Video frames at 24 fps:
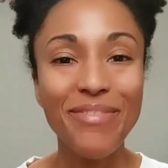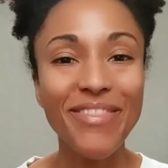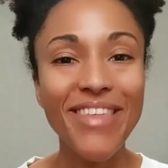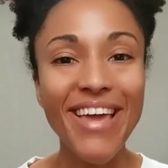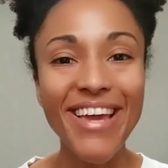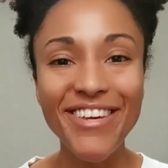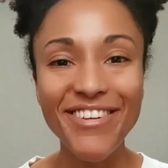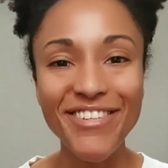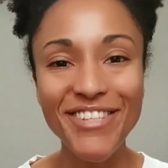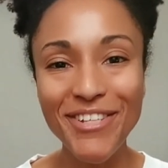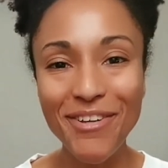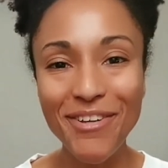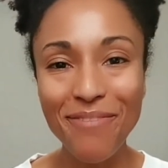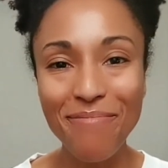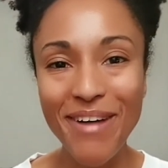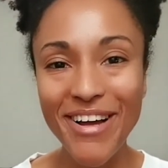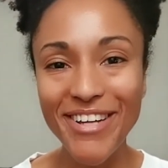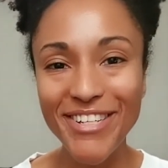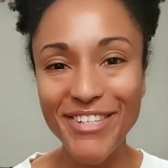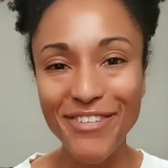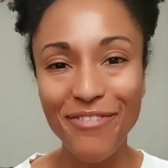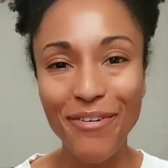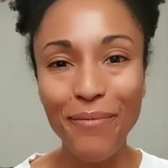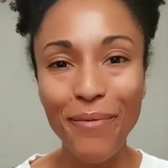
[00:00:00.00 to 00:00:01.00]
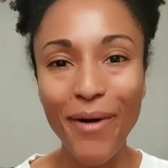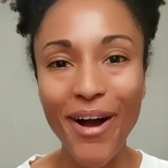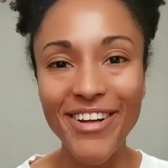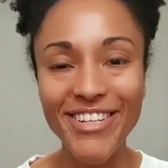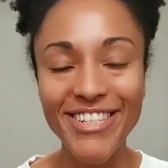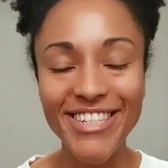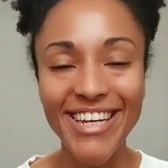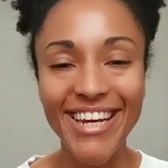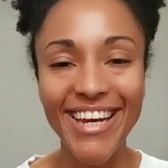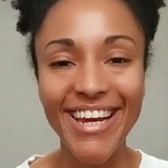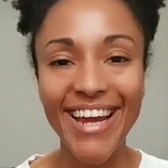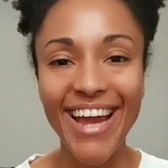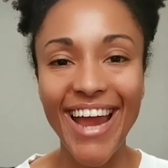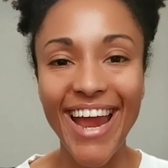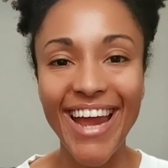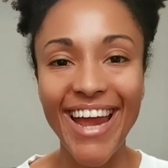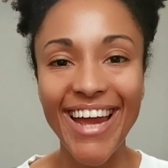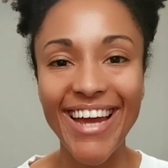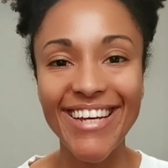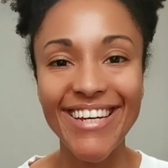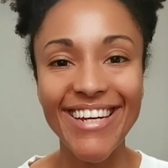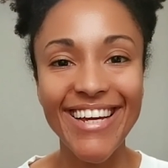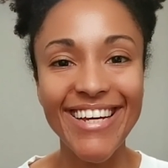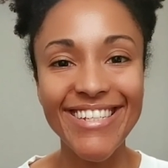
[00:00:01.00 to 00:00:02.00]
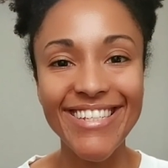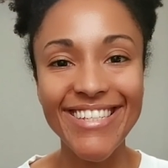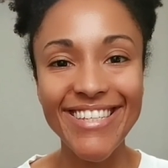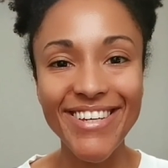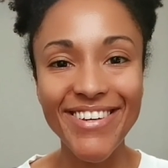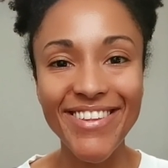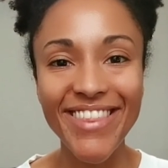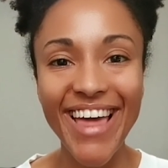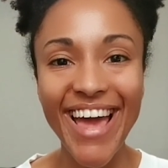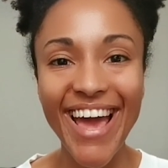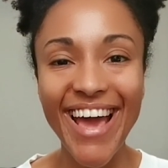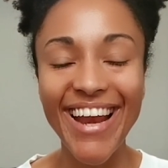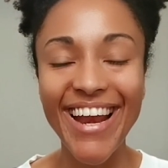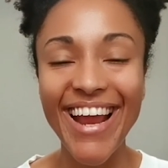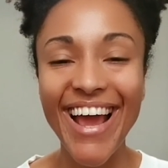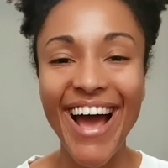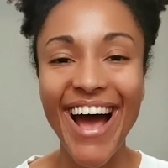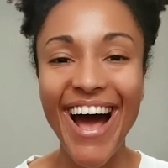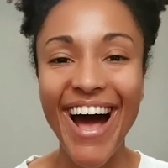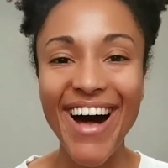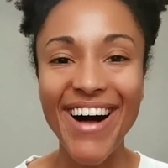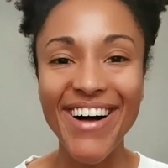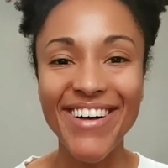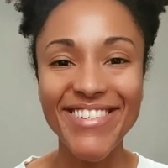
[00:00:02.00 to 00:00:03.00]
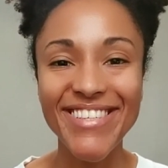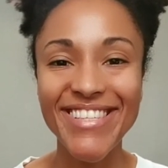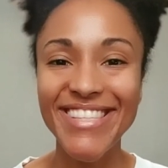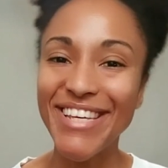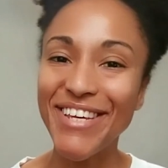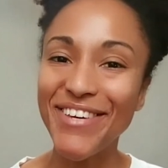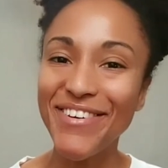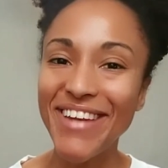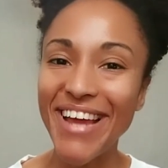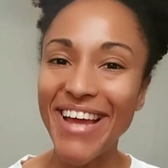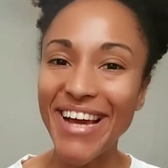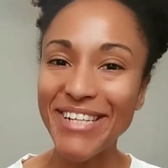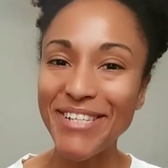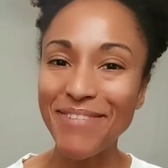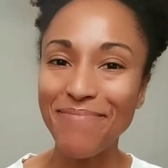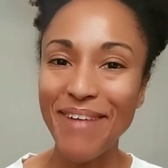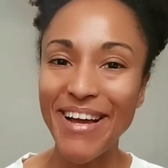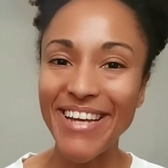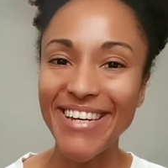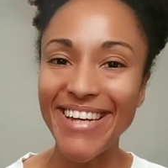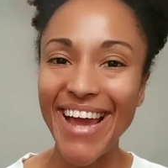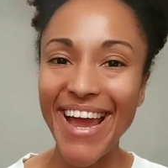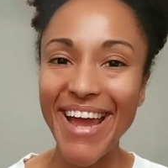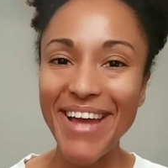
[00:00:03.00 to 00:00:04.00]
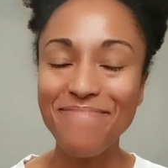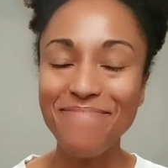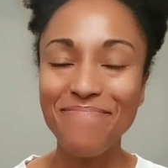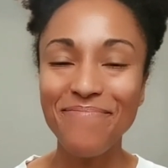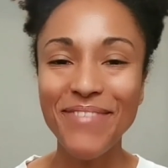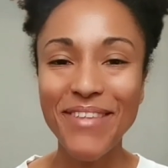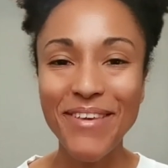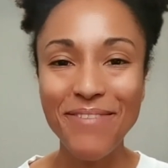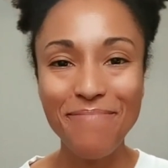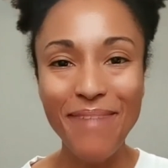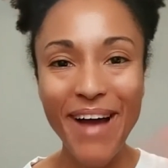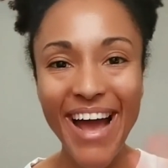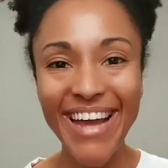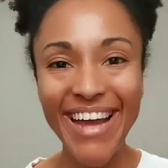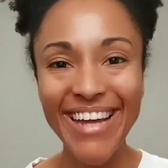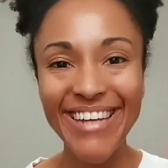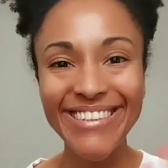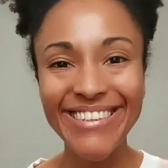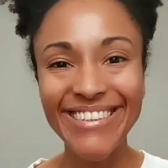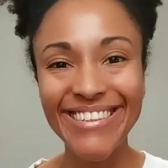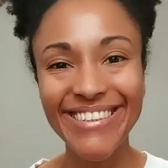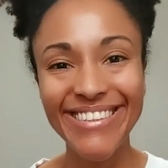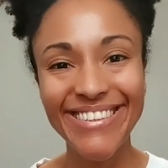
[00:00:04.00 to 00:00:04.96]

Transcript: Thank you so much for watching, and until then, I'll see you next Monday. Bye.